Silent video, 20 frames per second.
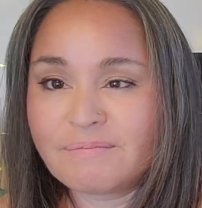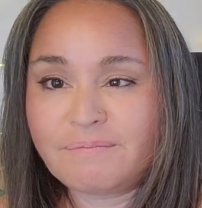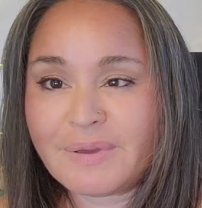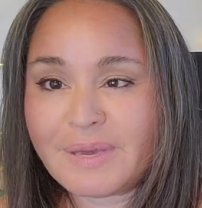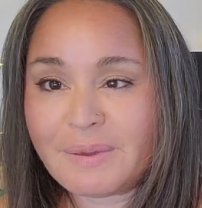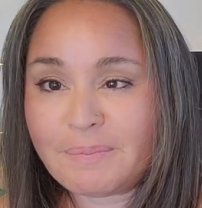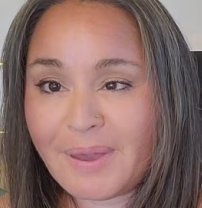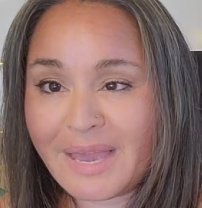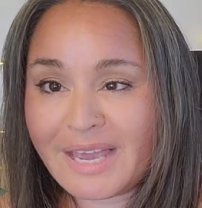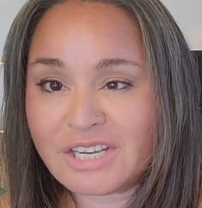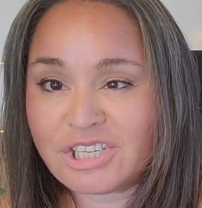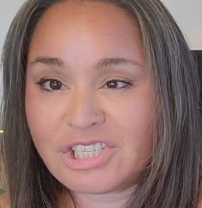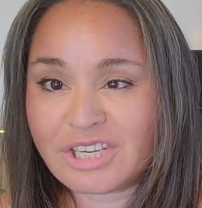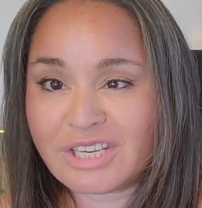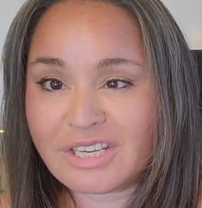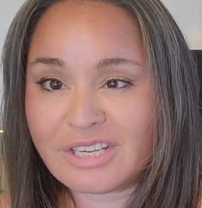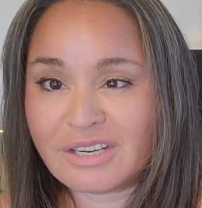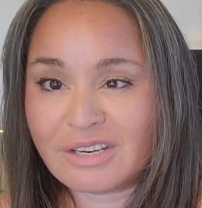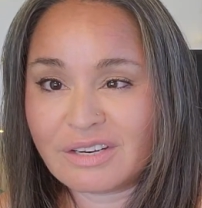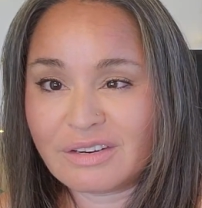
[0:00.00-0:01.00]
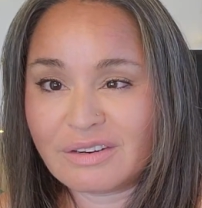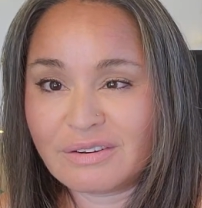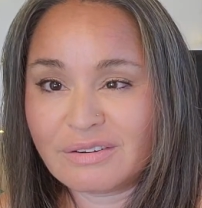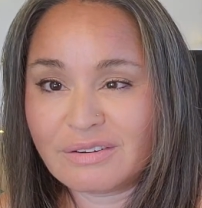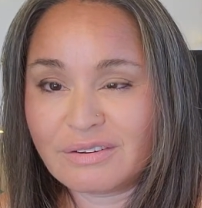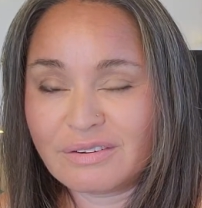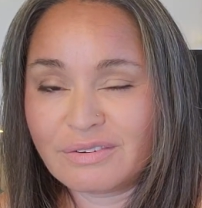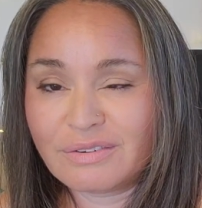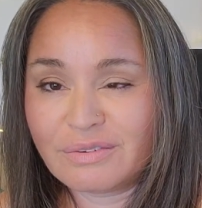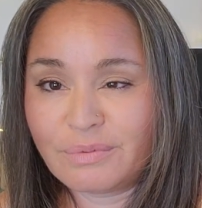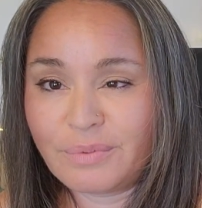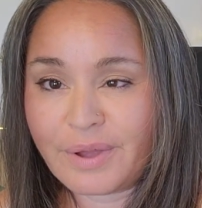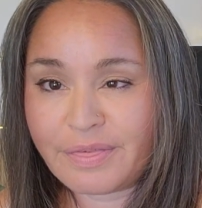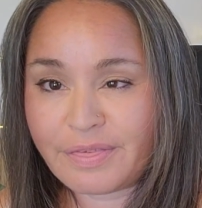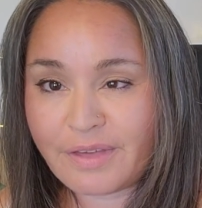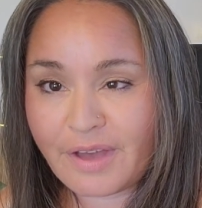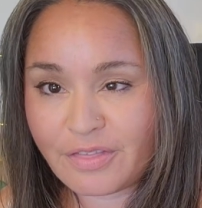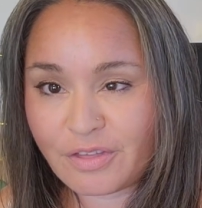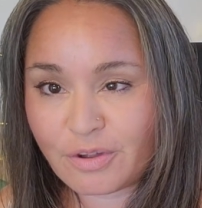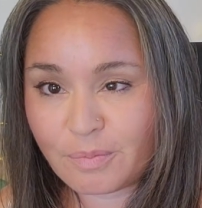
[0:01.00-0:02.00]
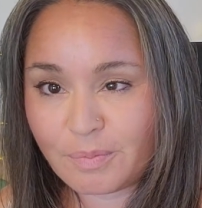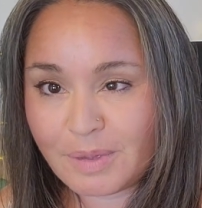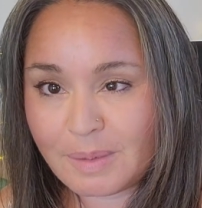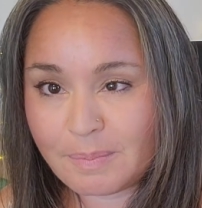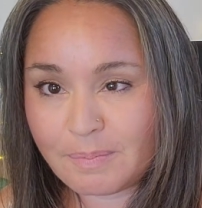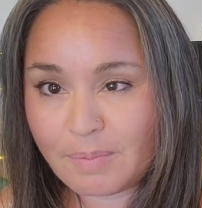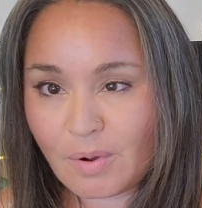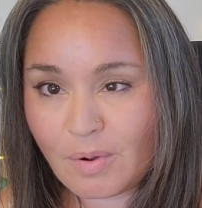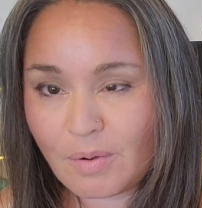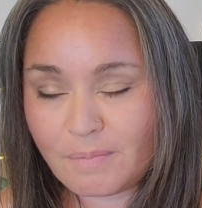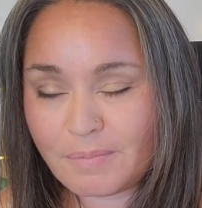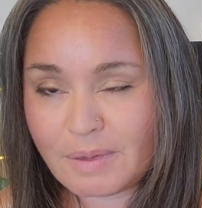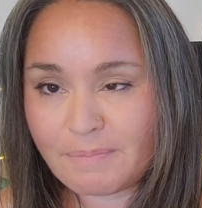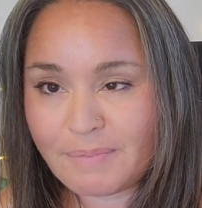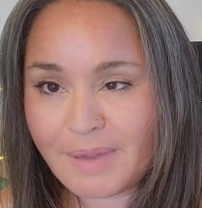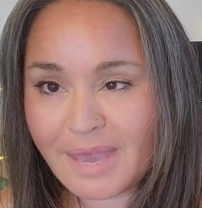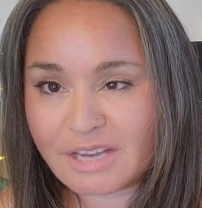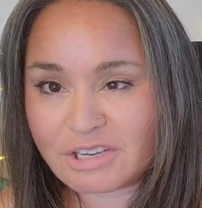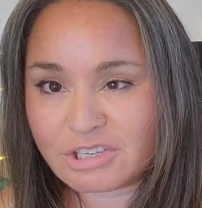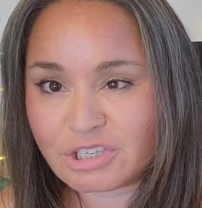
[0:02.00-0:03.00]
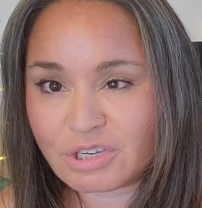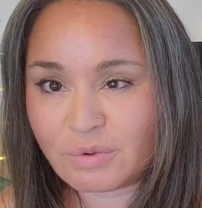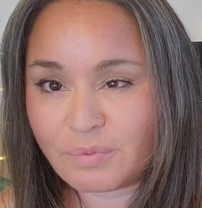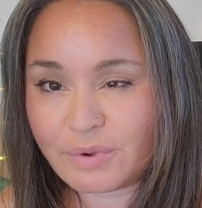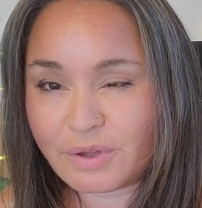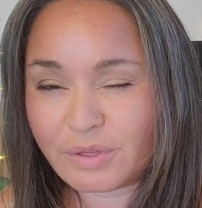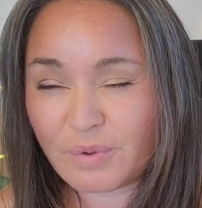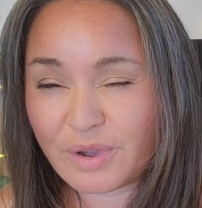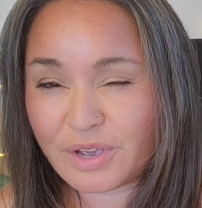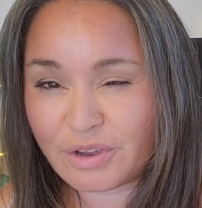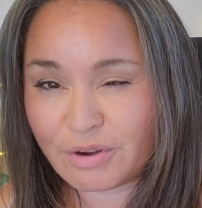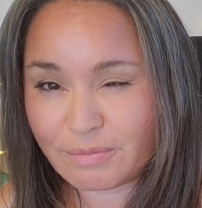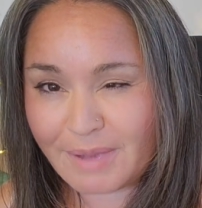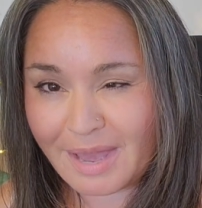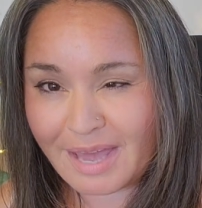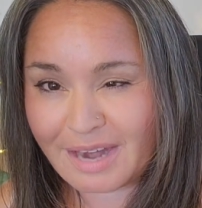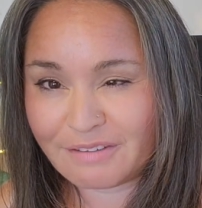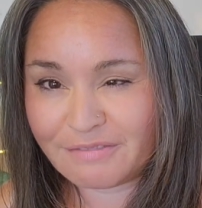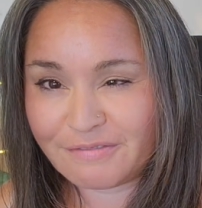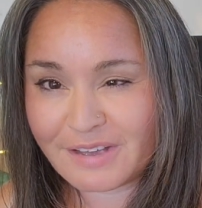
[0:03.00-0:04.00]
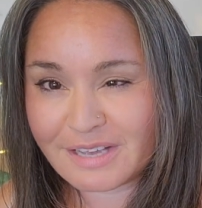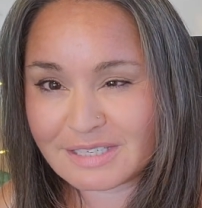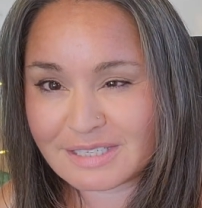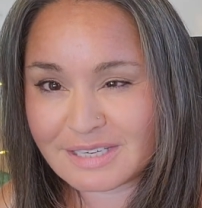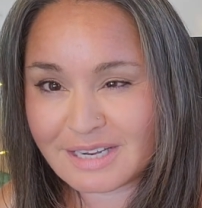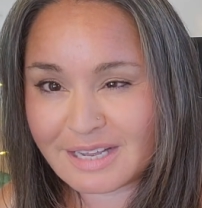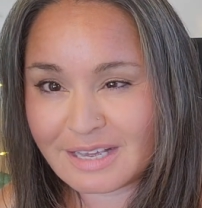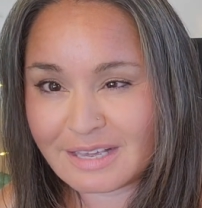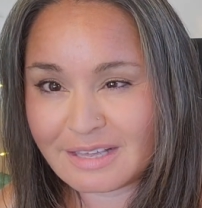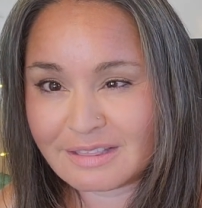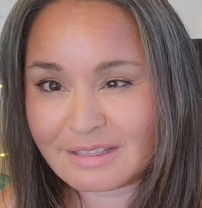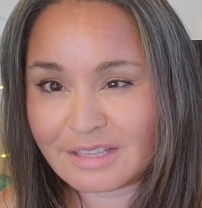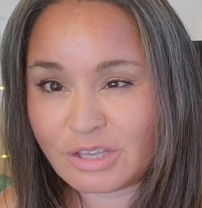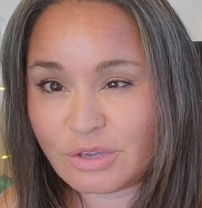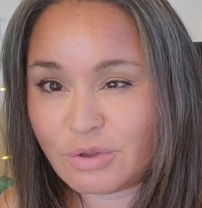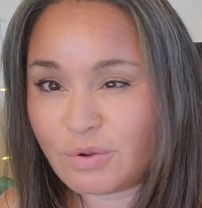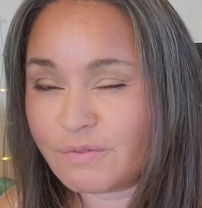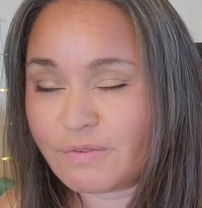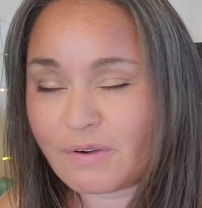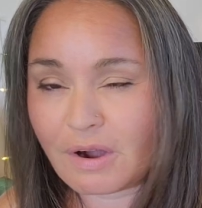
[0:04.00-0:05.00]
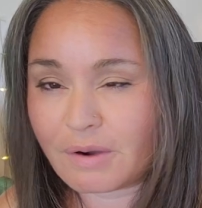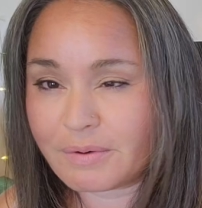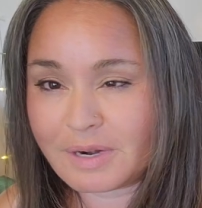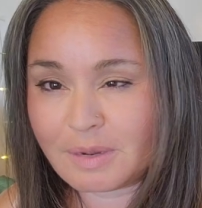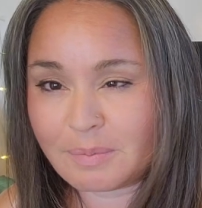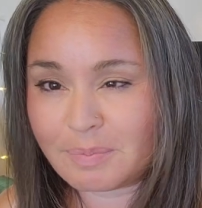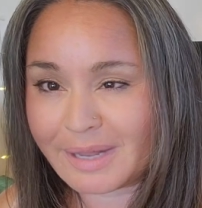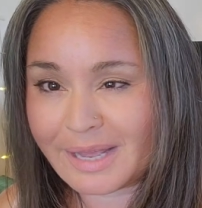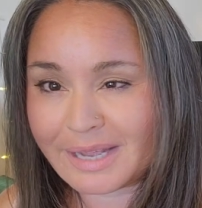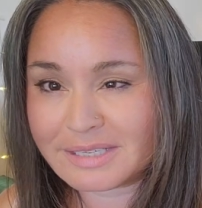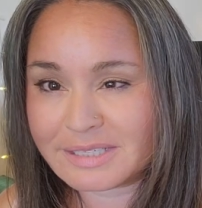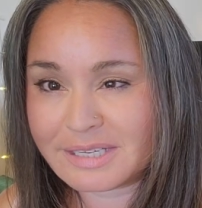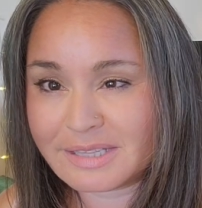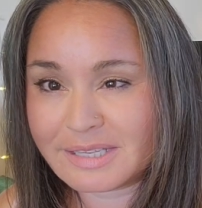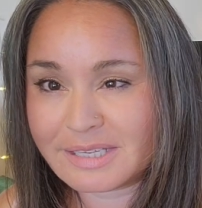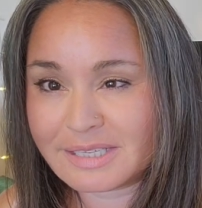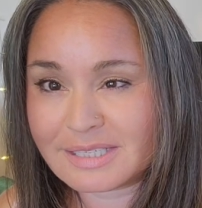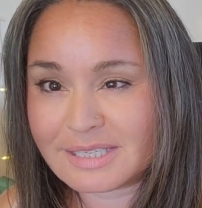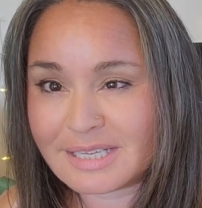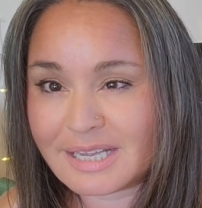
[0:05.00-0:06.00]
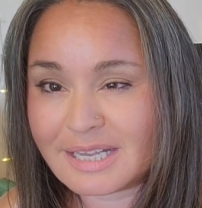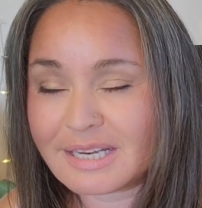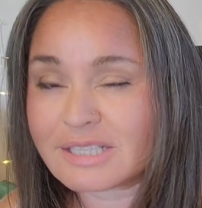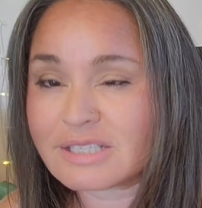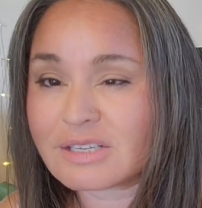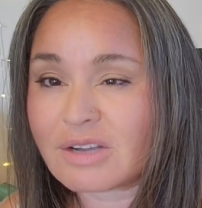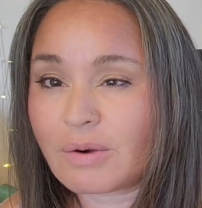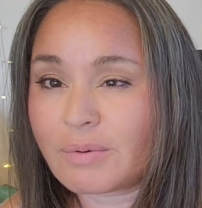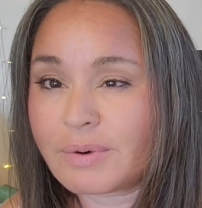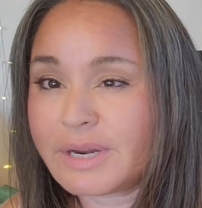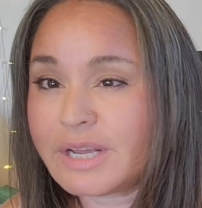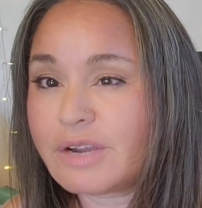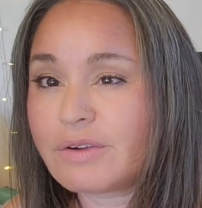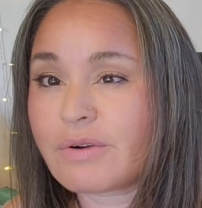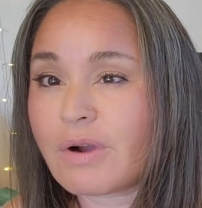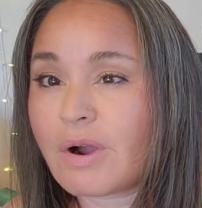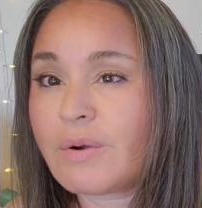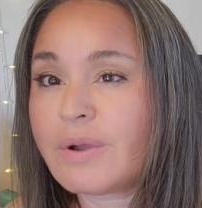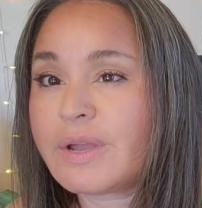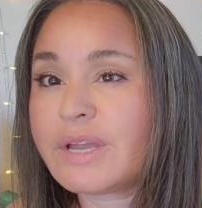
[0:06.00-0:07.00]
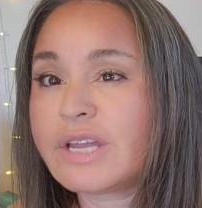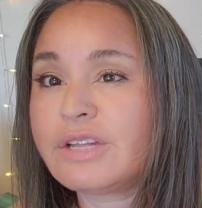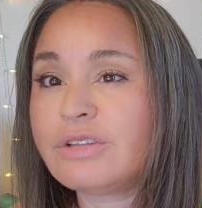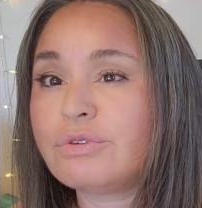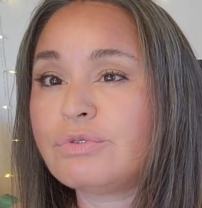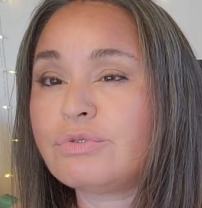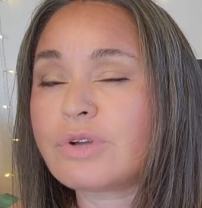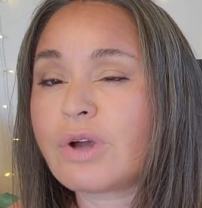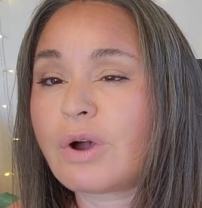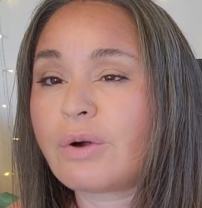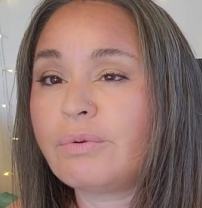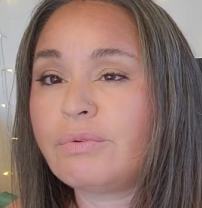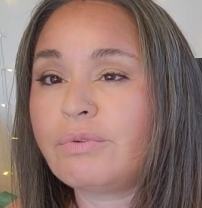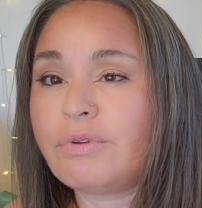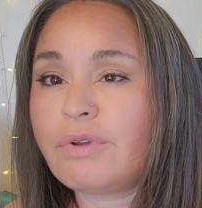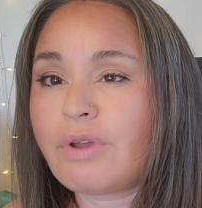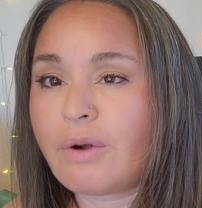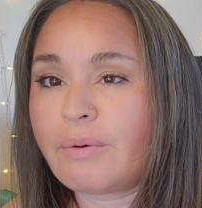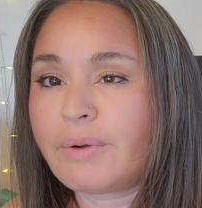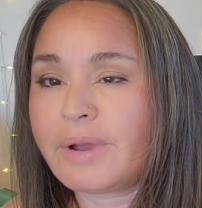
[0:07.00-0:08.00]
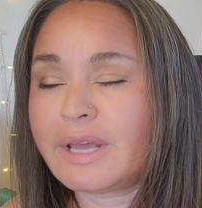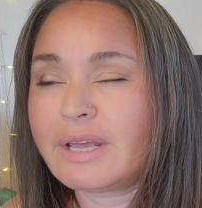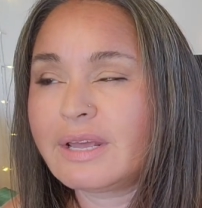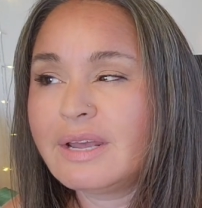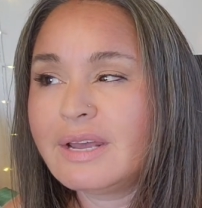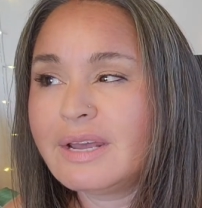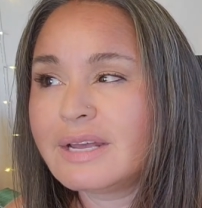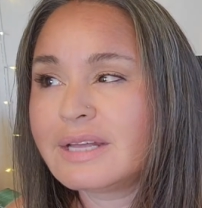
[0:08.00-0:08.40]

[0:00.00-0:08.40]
Be patient with other people. Be patient with what you're manifesting. You've already planted the seed, it's already growing, and you don't know it.